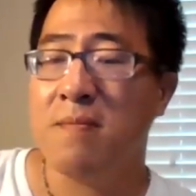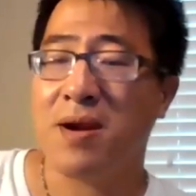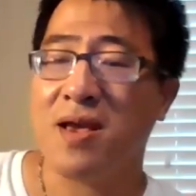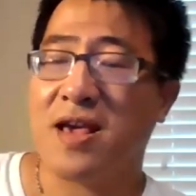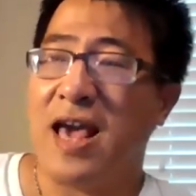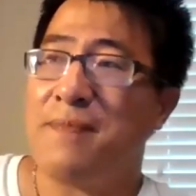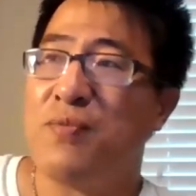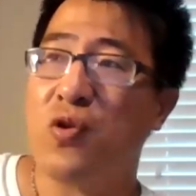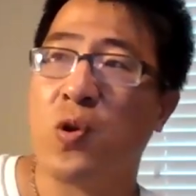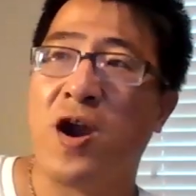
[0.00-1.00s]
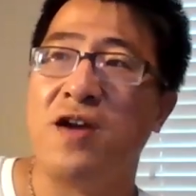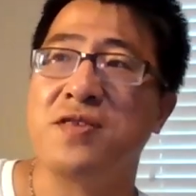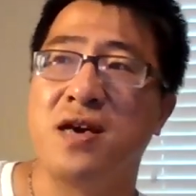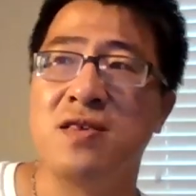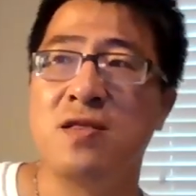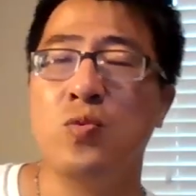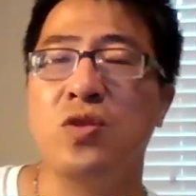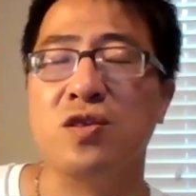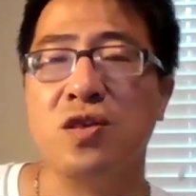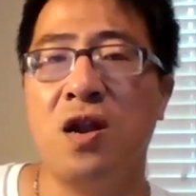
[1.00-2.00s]
But a GAAP requires us to
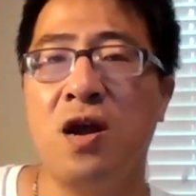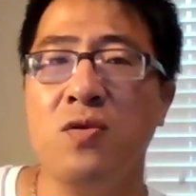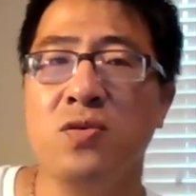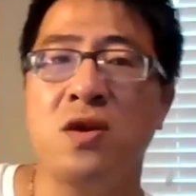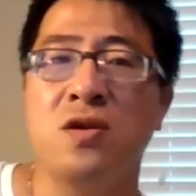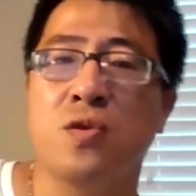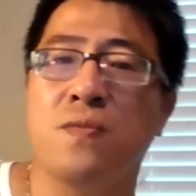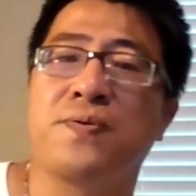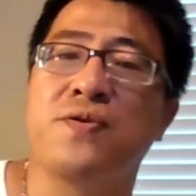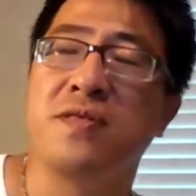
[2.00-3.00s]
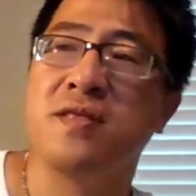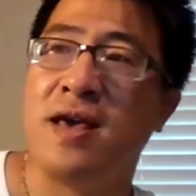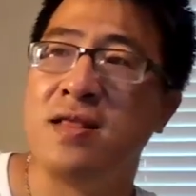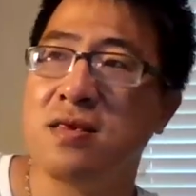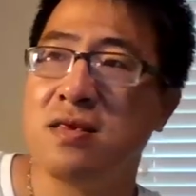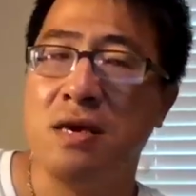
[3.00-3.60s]
disclose, to present